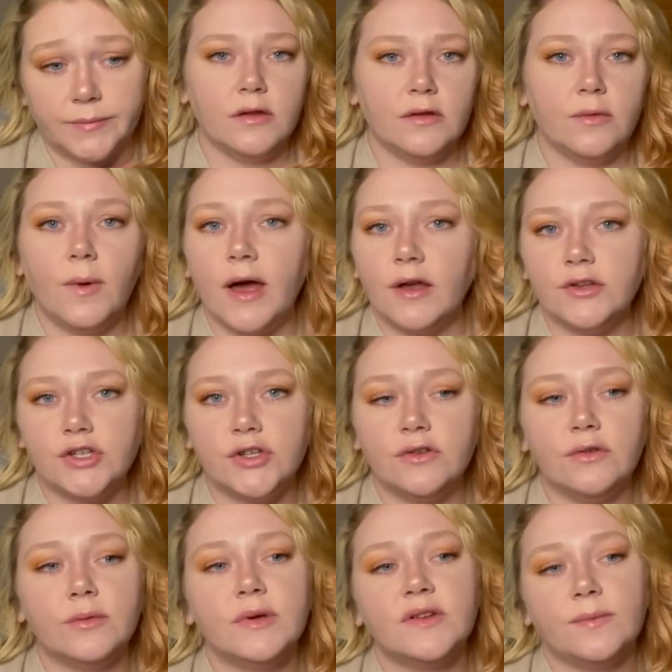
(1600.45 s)
So while
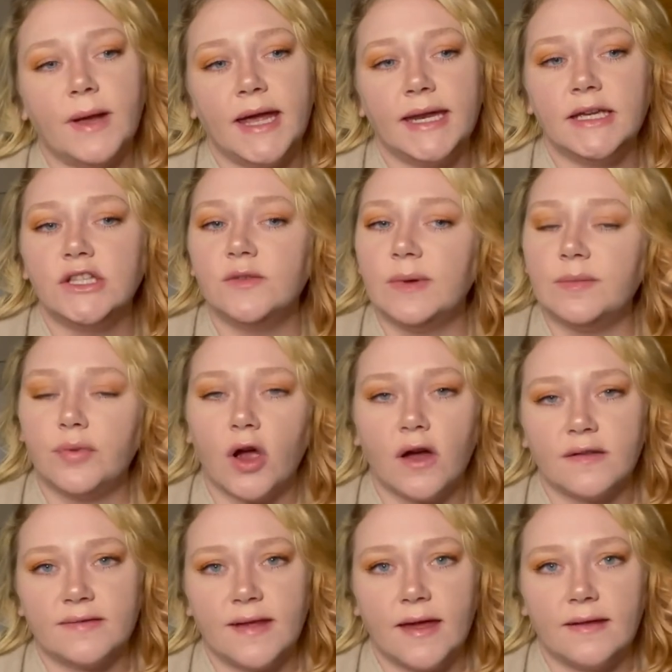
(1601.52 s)
Junior was waiting to be
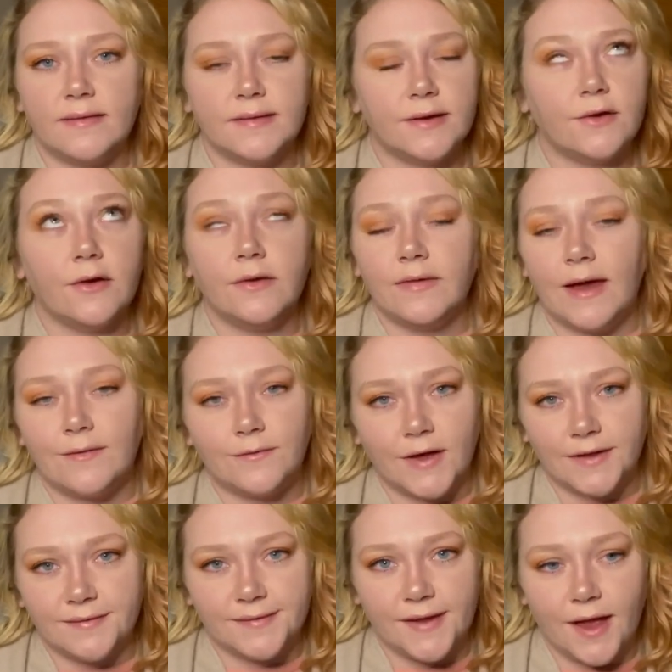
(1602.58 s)
processed and all that
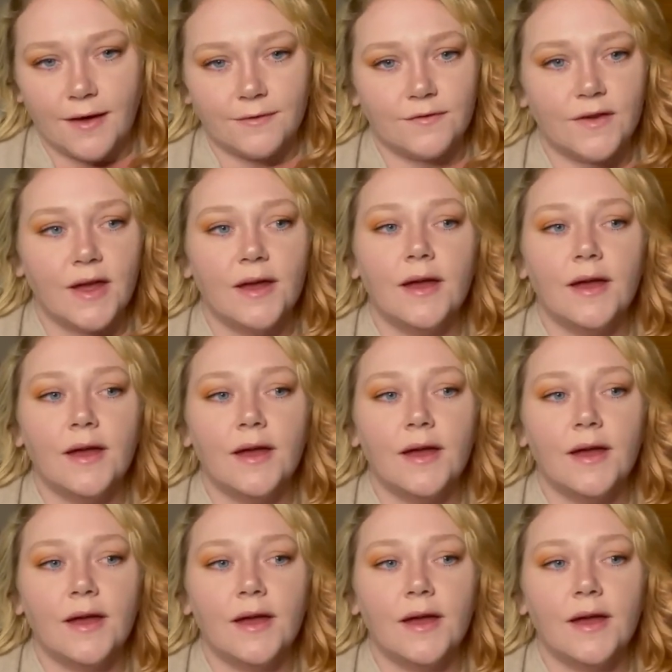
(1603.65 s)
fun stuff